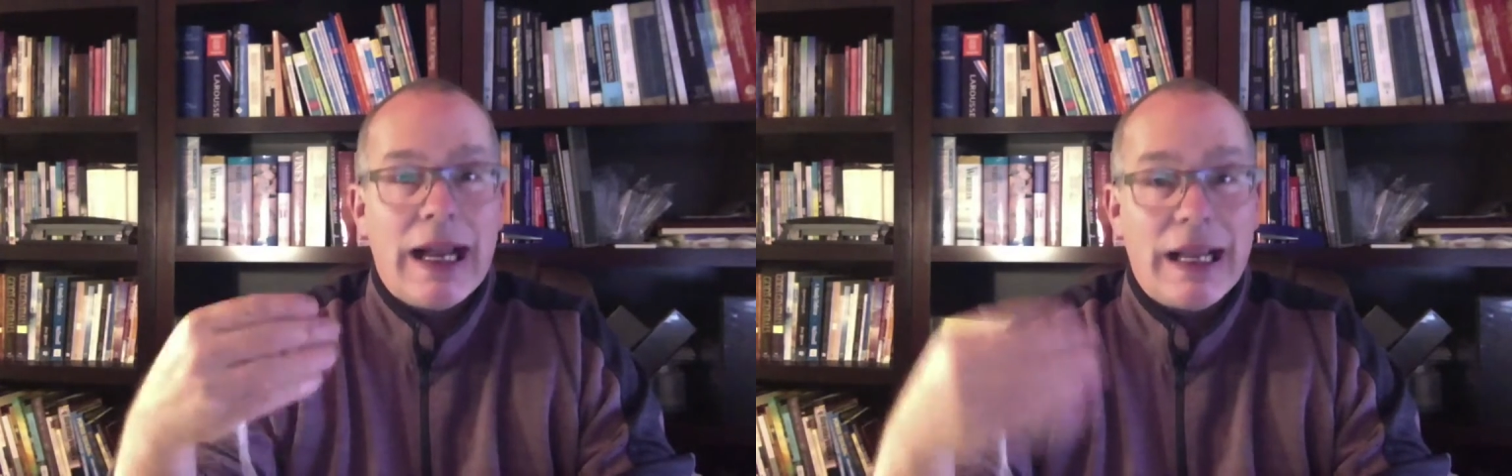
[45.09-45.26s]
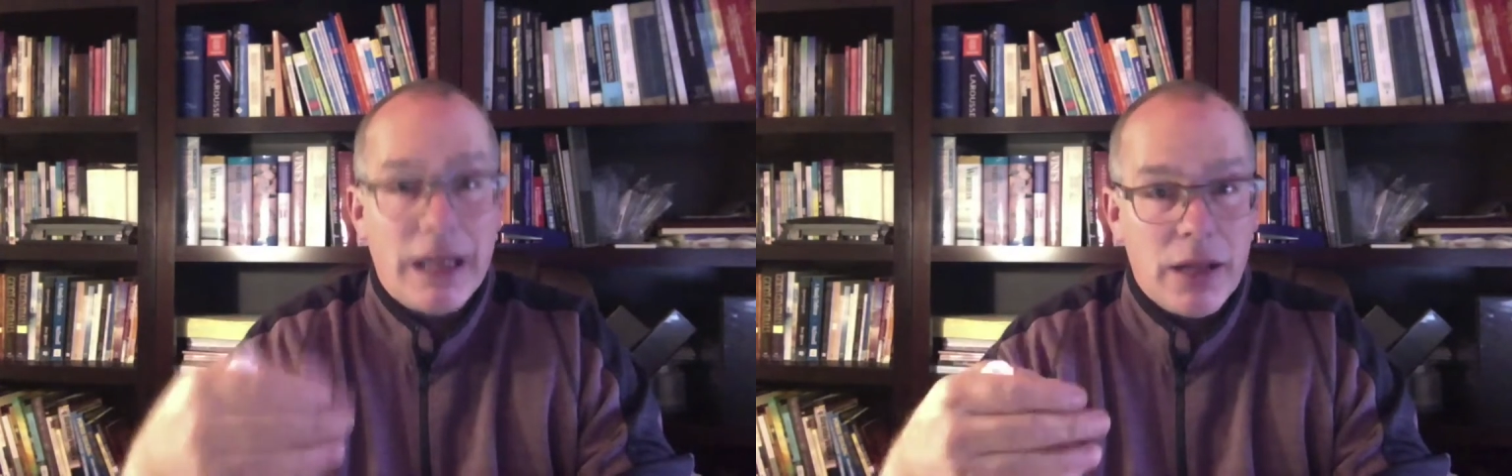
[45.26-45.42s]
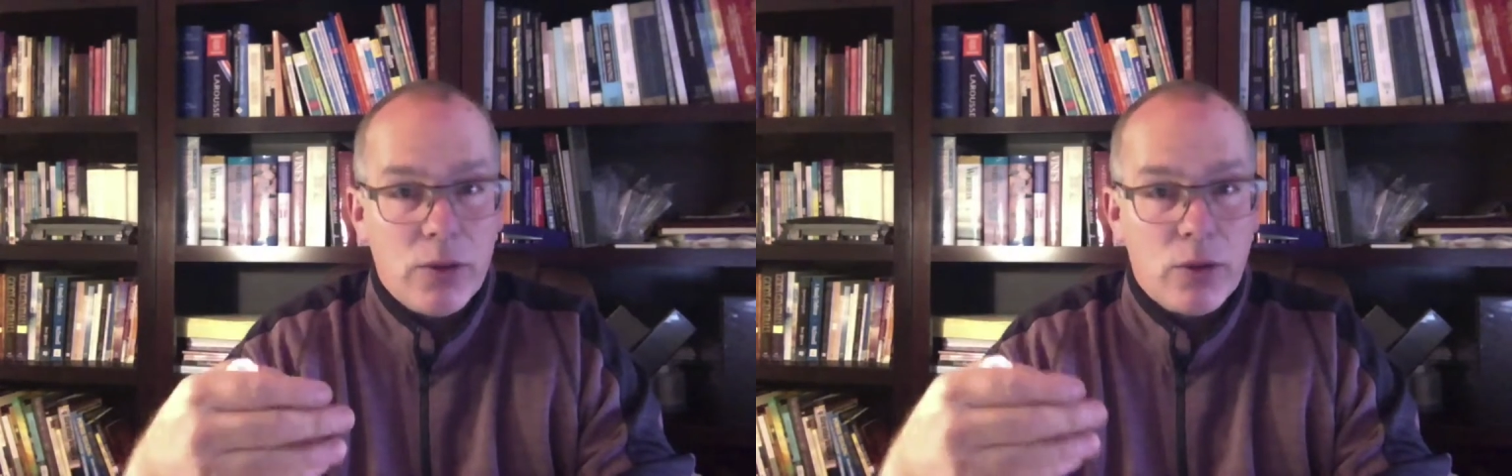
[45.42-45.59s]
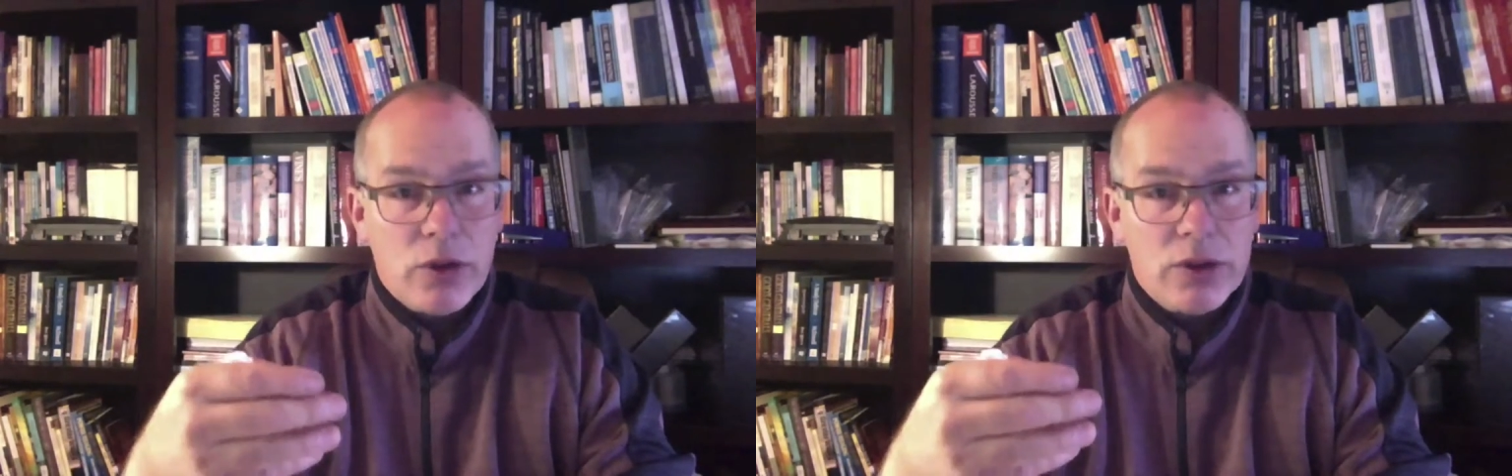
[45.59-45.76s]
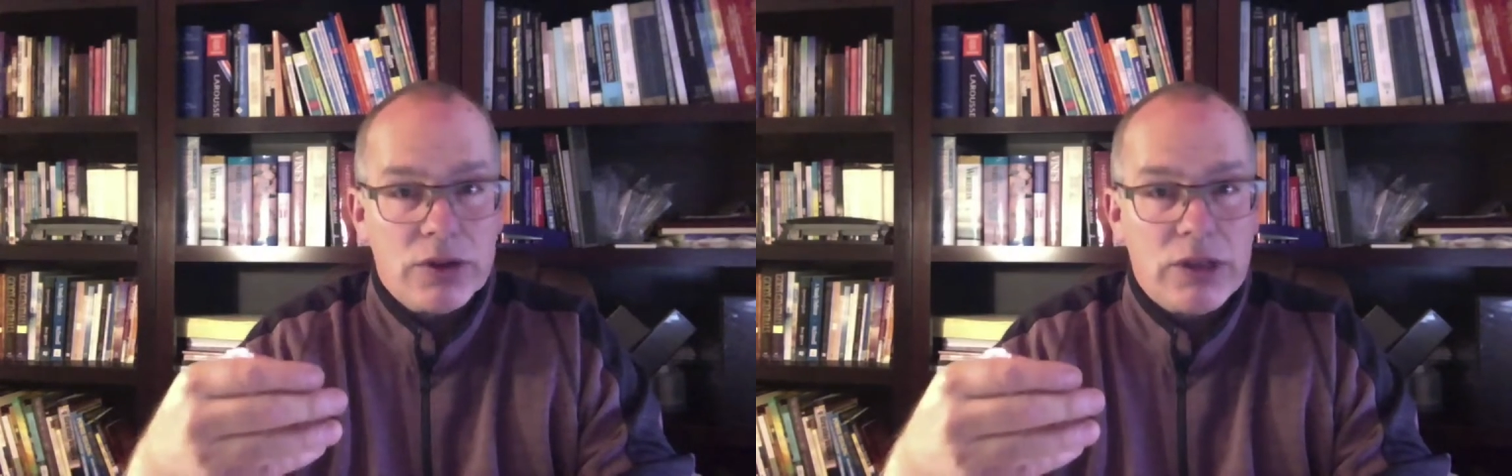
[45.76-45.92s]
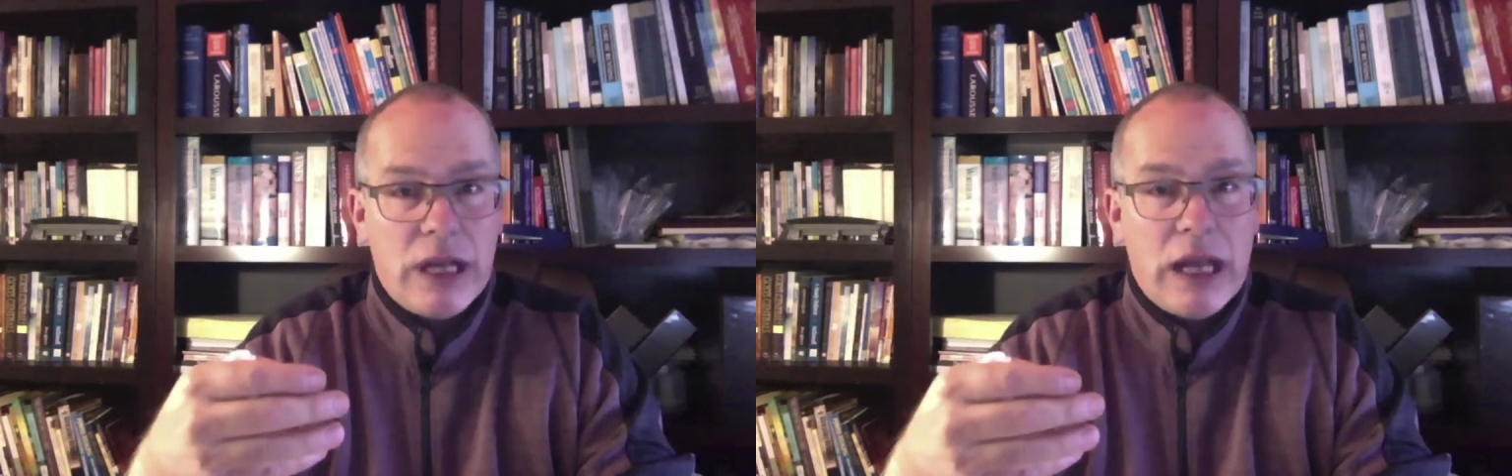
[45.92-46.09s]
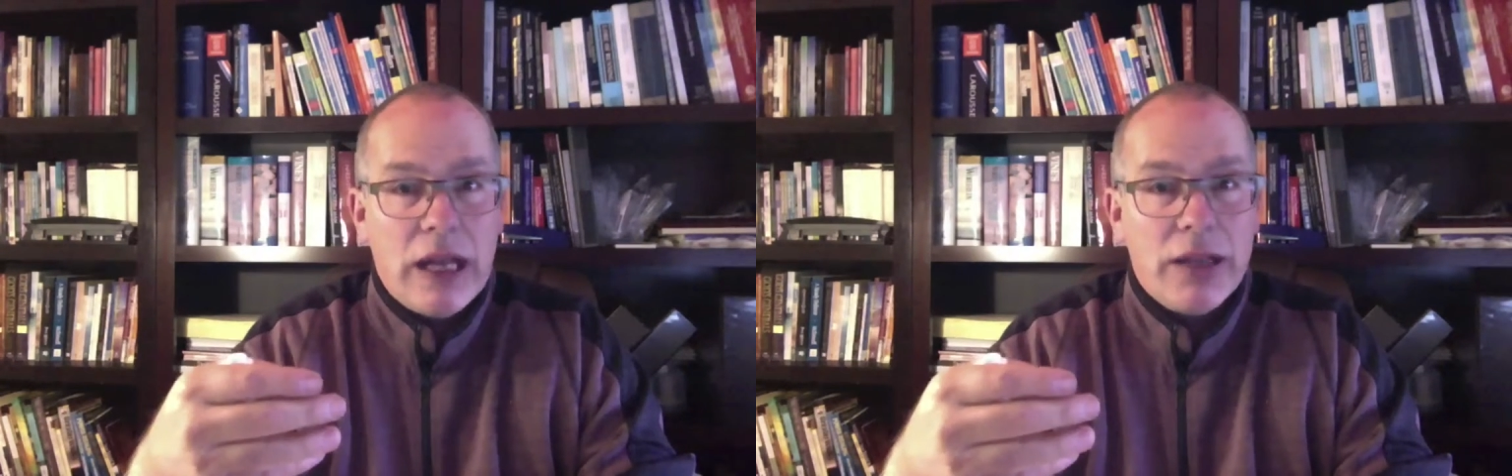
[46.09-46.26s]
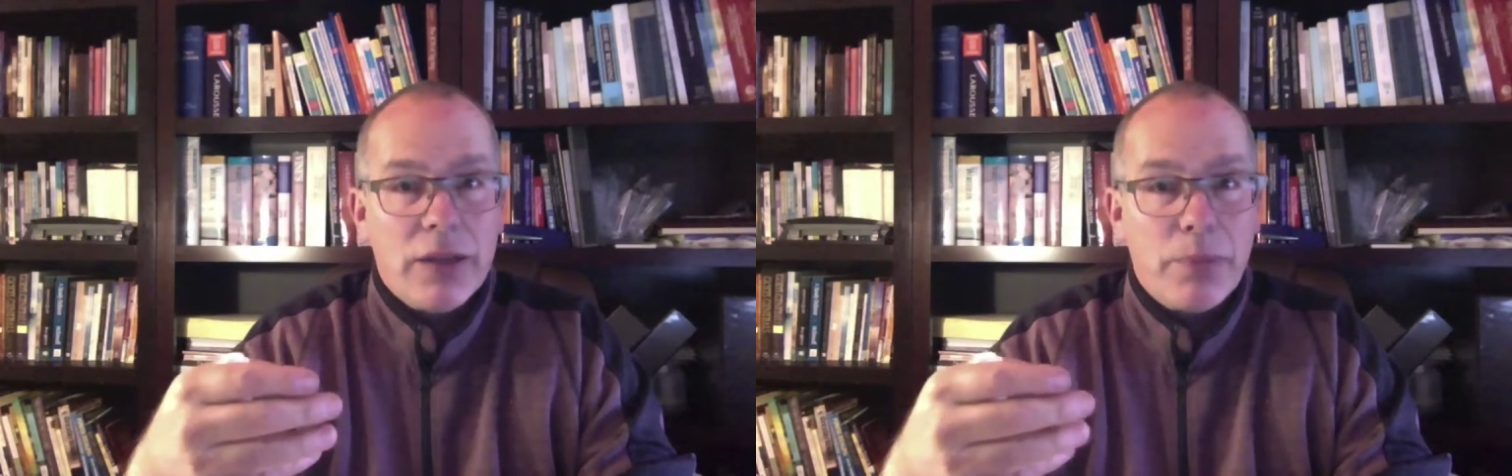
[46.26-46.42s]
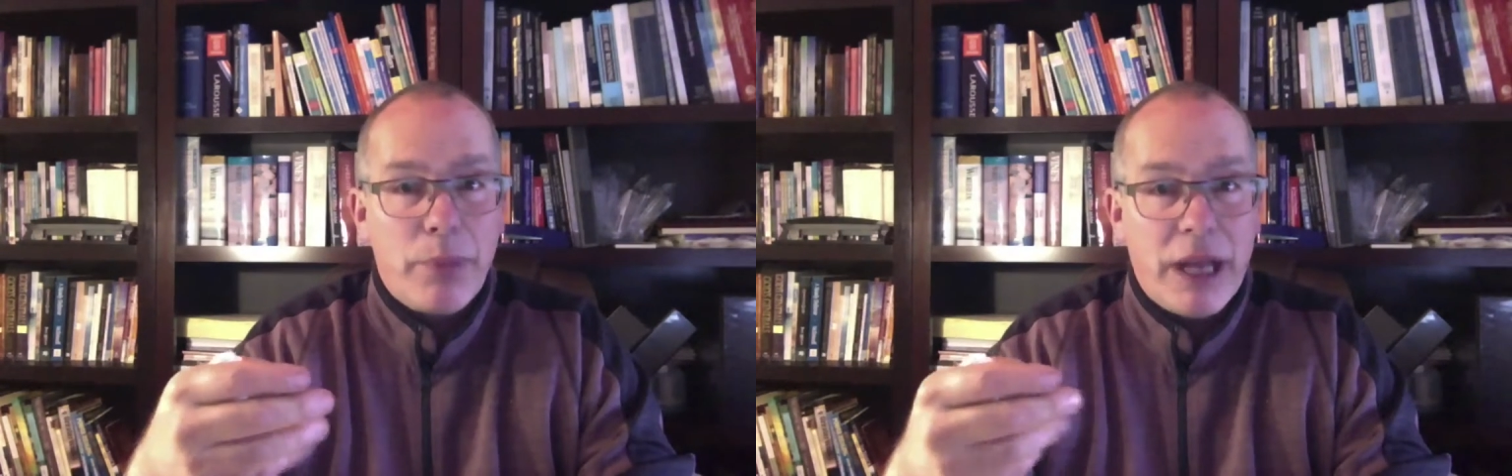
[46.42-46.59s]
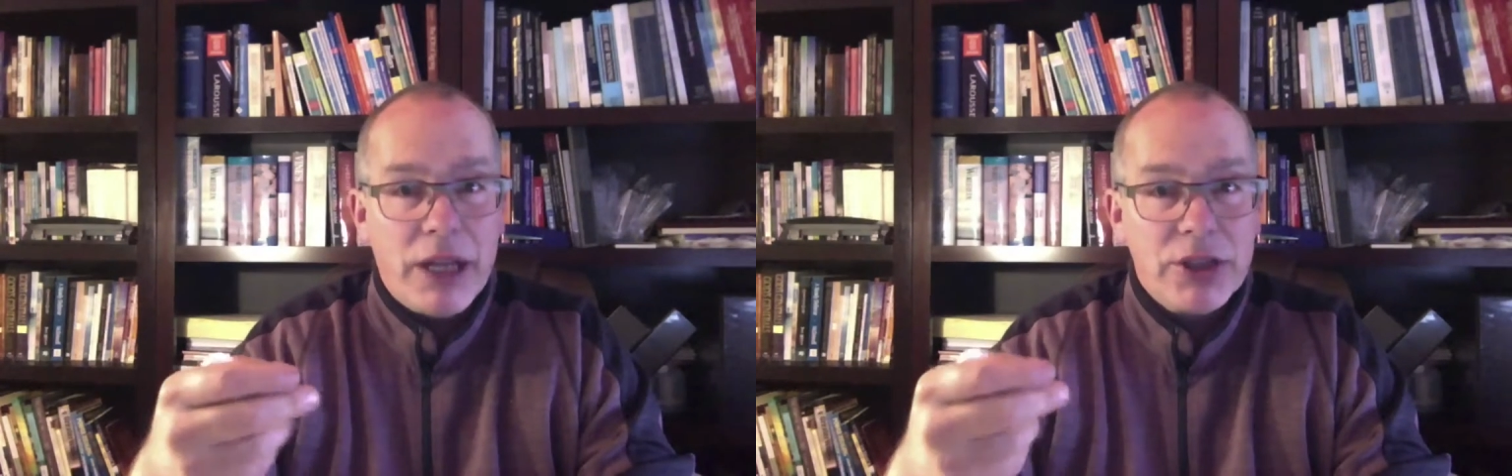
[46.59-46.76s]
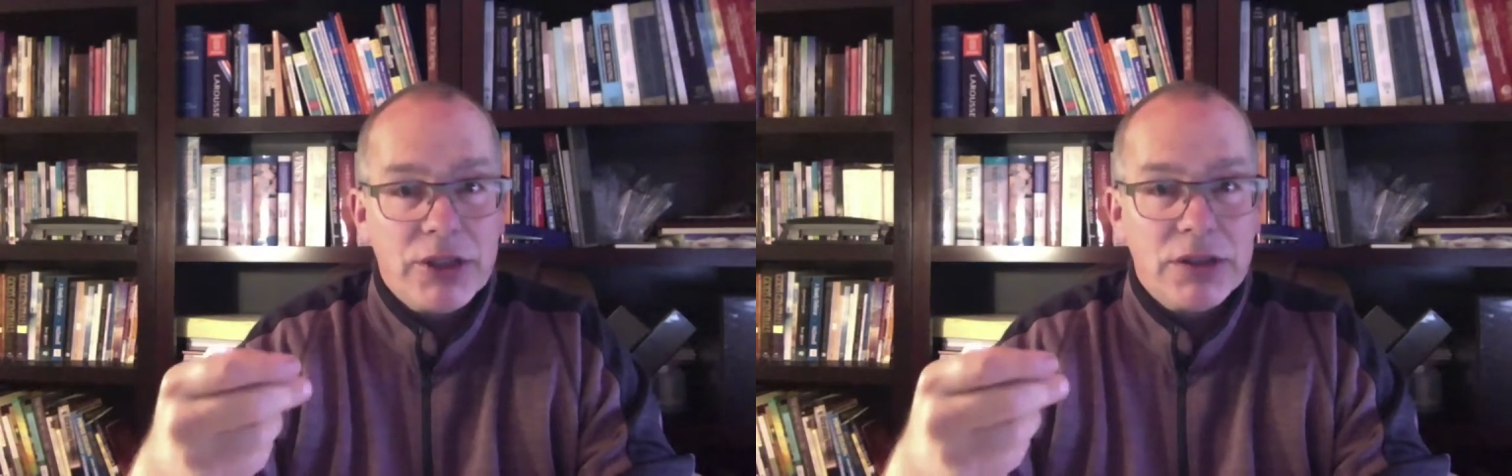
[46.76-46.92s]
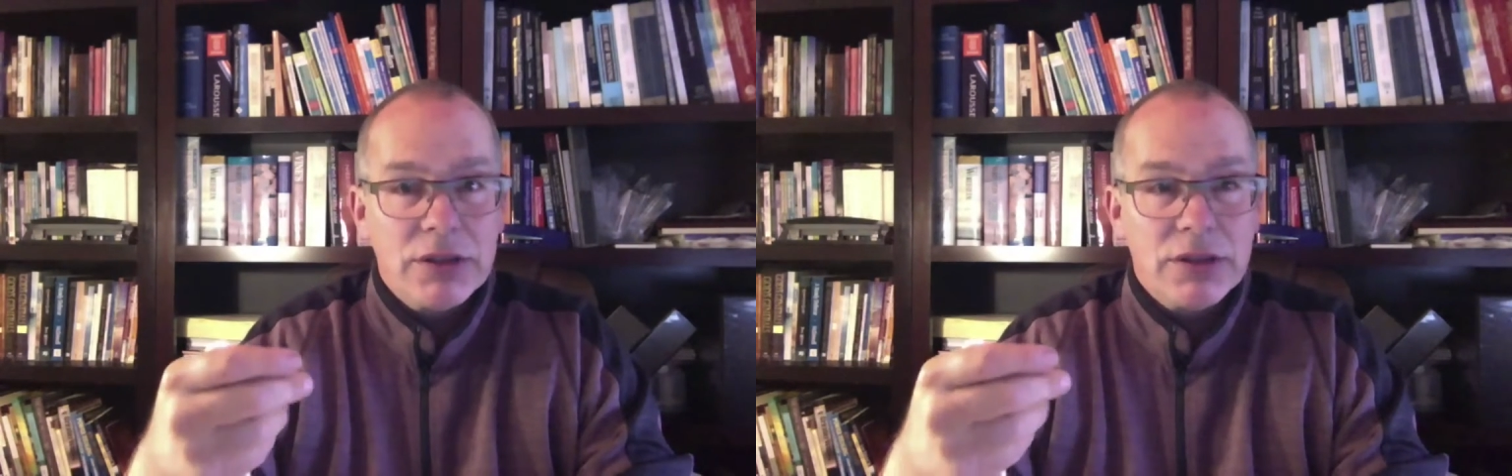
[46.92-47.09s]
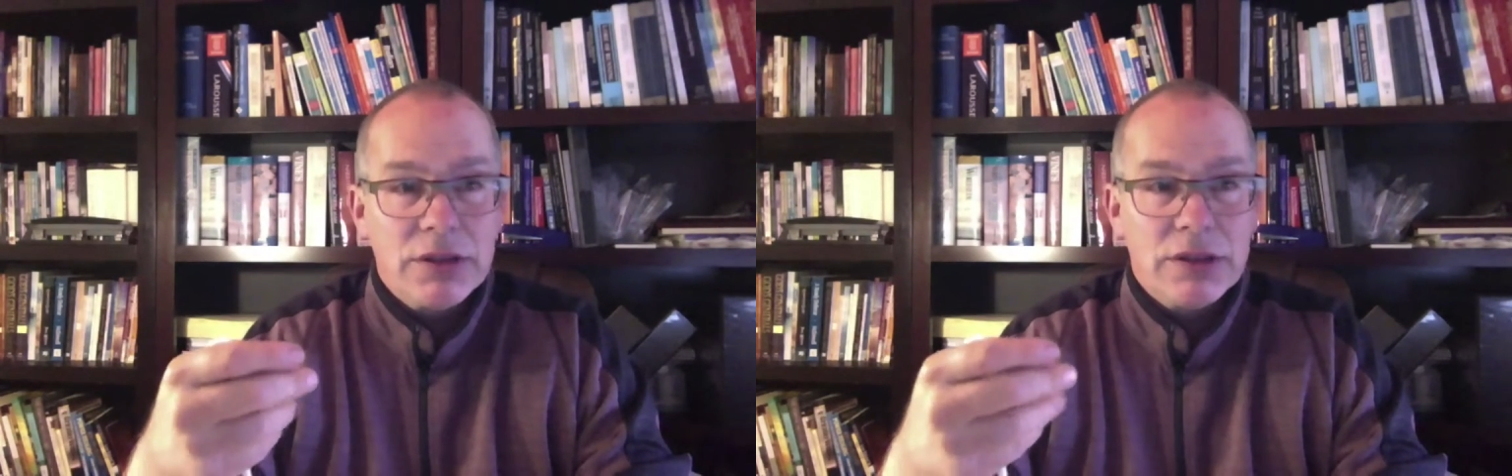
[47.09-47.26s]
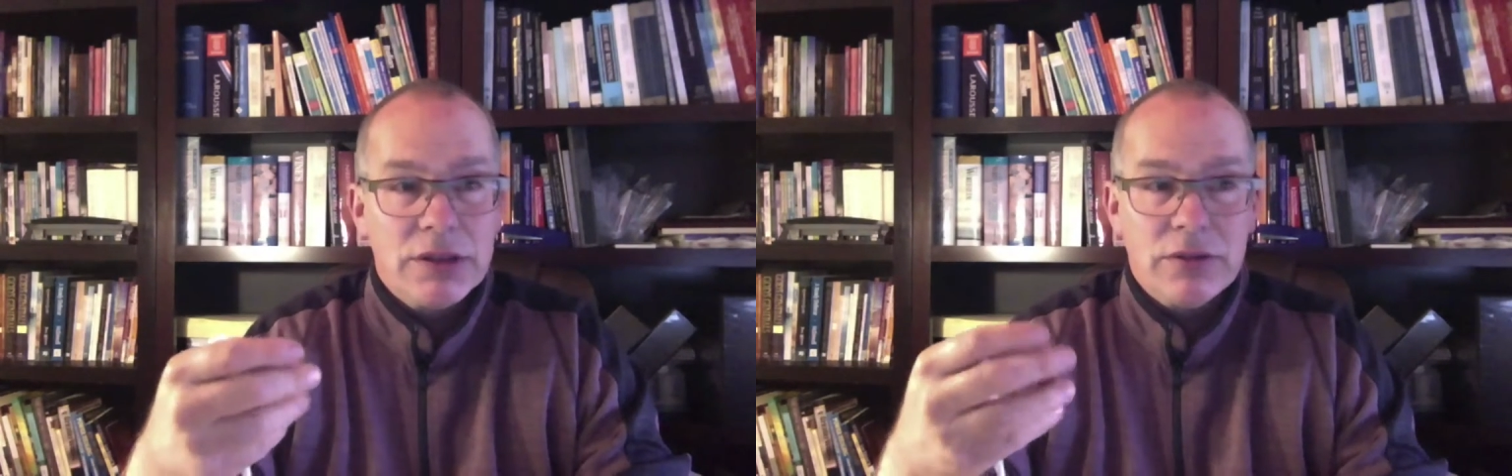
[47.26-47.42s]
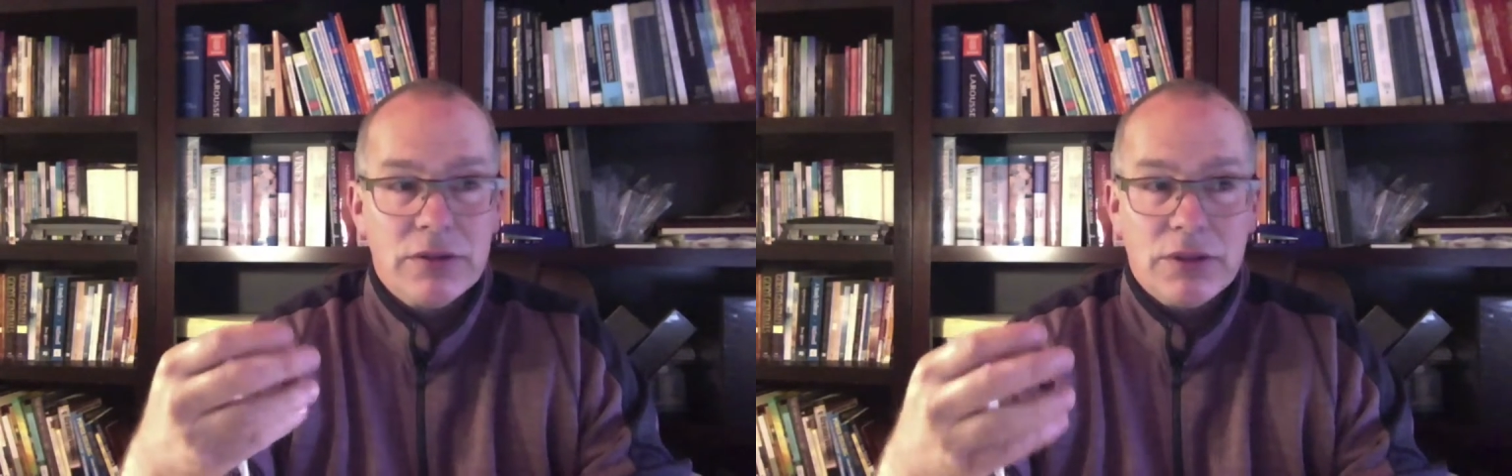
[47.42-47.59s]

In other words, the patient's